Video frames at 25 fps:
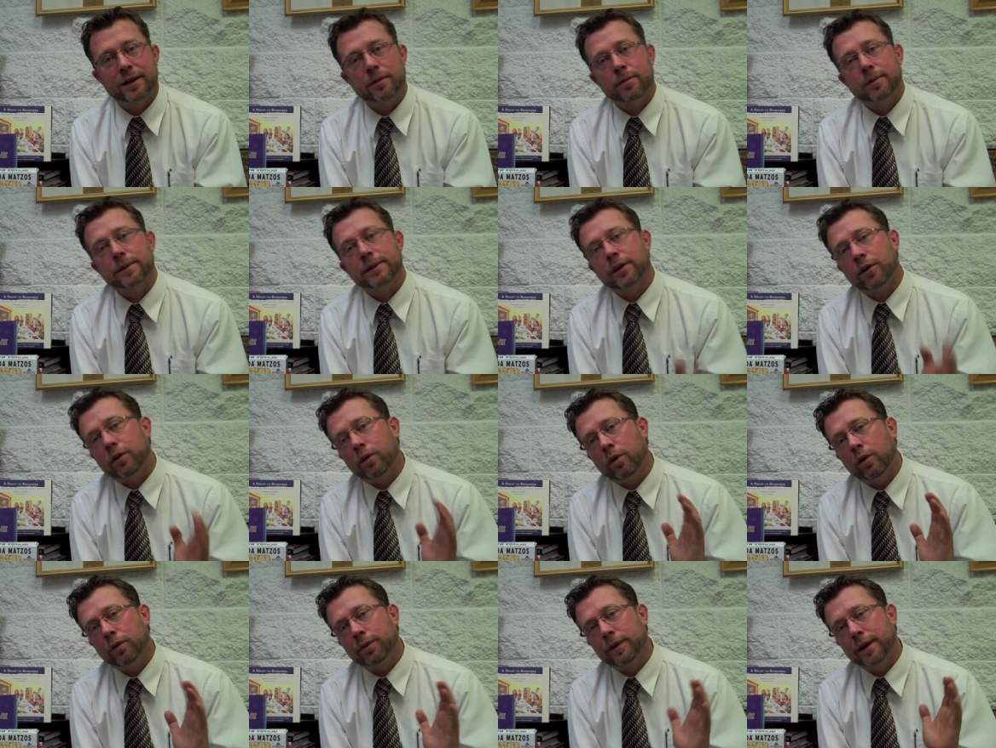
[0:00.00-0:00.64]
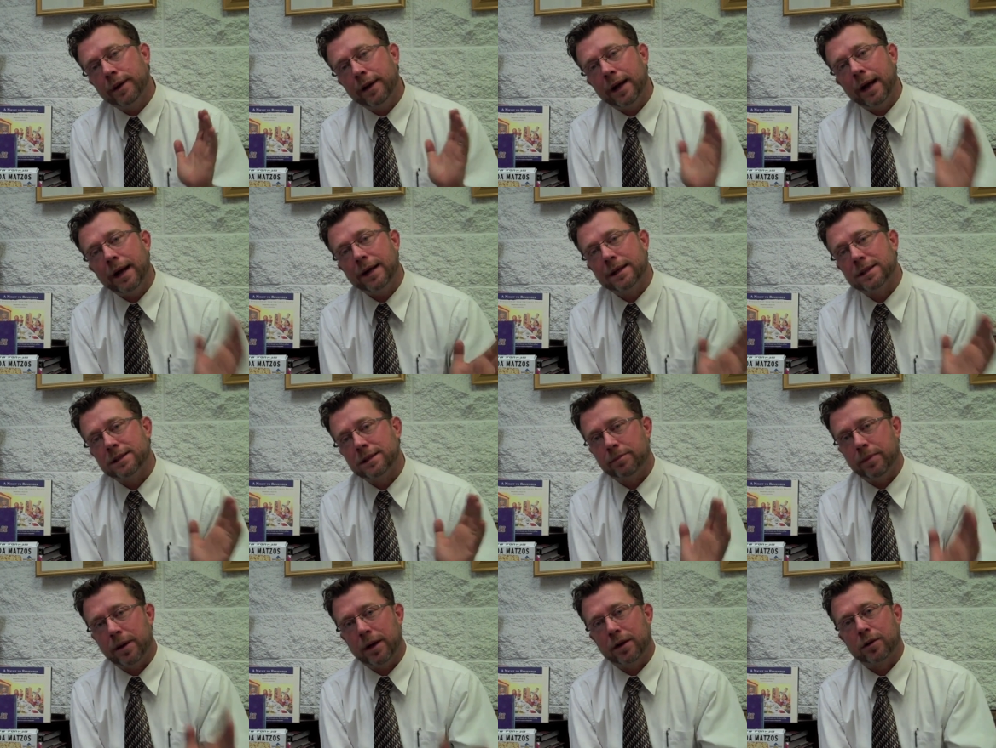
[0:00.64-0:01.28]
But the night is
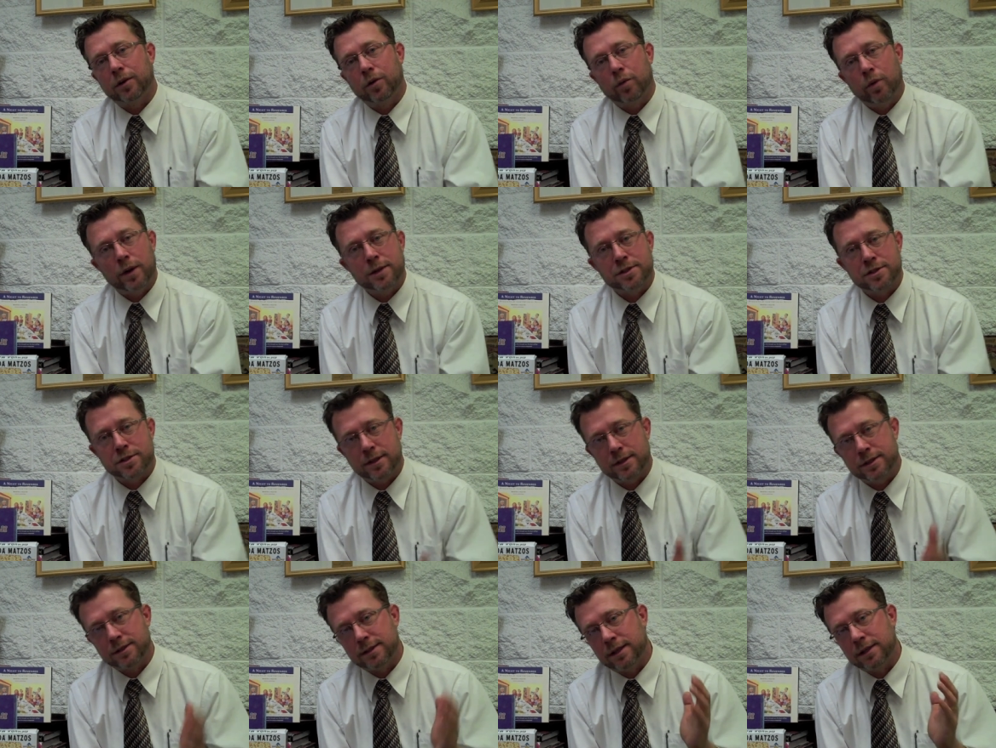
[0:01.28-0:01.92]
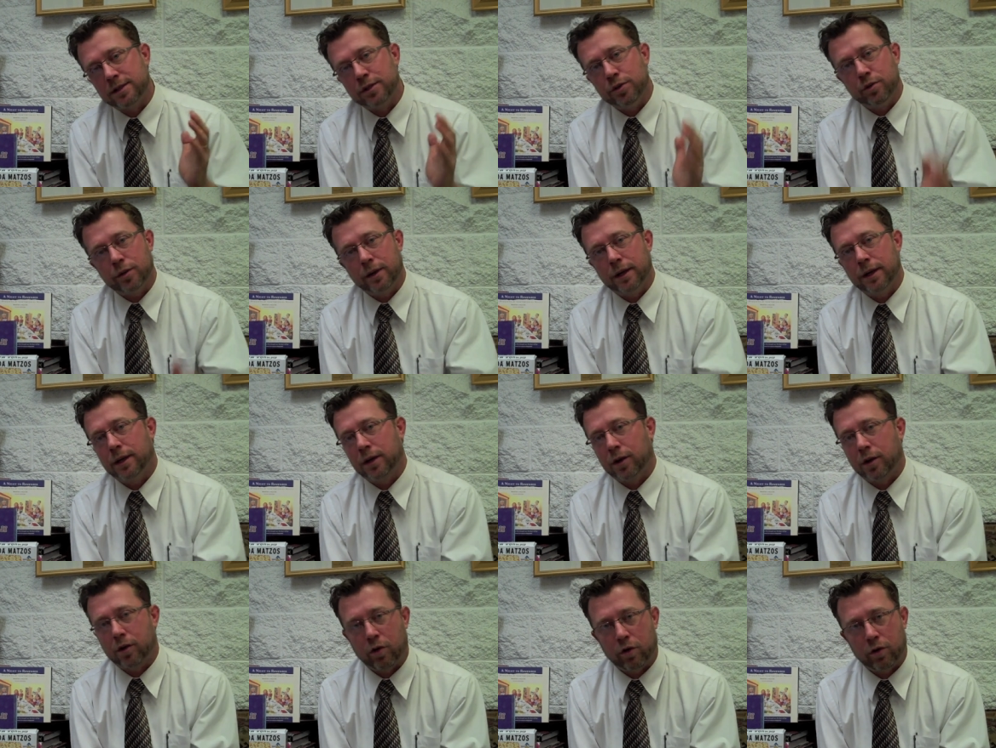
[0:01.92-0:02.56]
about questions, and you can
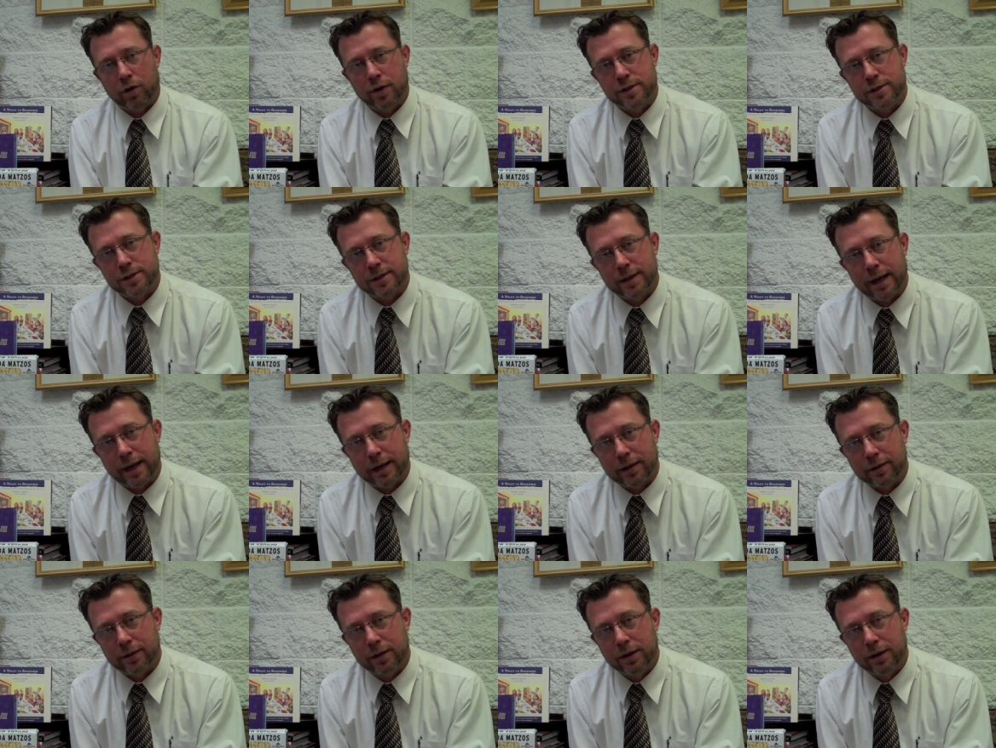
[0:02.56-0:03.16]
encourage that.